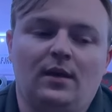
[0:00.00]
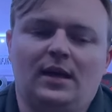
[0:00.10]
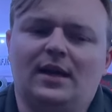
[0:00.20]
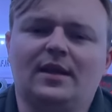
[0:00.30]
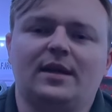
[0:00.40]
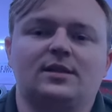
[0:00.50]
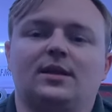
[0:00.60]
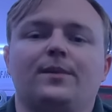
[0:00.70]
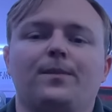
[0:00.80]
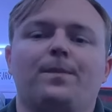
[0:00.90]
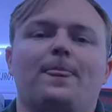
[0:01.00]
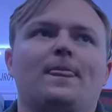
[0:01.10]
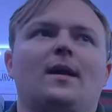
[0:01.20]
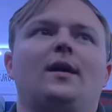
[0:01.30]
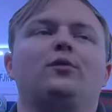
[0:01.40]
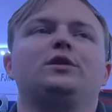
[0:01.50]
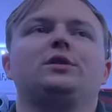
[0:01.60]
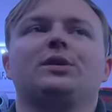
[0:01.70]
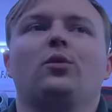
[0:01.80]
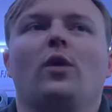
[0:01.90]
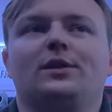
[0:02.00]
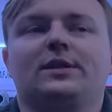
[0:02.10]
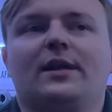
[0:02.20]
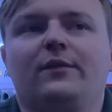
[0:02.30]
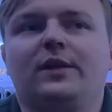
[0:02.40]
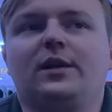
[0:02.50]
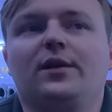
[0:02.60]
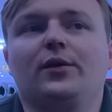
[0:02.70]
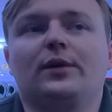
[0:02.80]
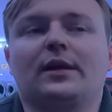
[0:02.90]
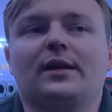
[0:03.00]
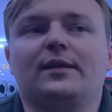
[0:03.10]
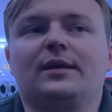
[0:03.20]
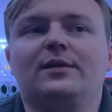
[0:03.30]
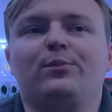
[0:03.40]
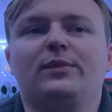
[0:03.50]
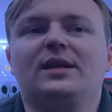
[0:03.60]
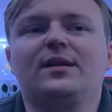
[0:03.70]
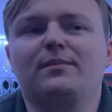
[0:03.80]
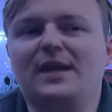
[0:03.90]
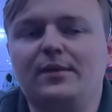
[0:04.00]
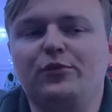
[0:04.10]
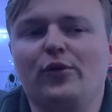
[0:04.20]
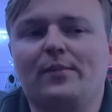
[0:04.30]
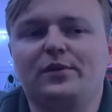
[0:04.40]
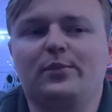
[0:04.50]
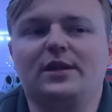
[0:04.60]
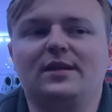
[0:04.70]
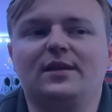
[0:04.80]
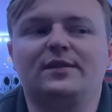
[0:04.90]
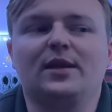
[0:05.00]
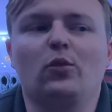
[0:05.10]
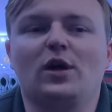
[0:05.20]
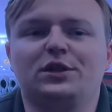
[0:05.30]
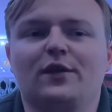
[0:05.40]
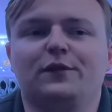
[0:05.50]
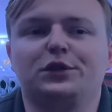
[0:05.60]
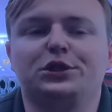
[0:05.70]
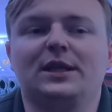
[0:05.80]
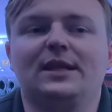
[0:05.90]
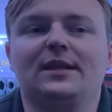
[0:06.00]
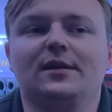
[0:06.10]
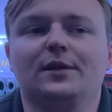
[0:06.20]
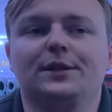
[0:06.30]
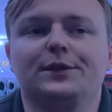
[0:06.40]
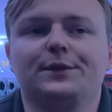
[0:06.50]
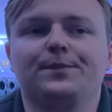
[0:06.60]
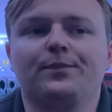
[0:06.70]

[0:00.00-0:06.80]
And like I said, I originally watched that video, and he didn't name drop us, but he did say, watch out for shady dealers.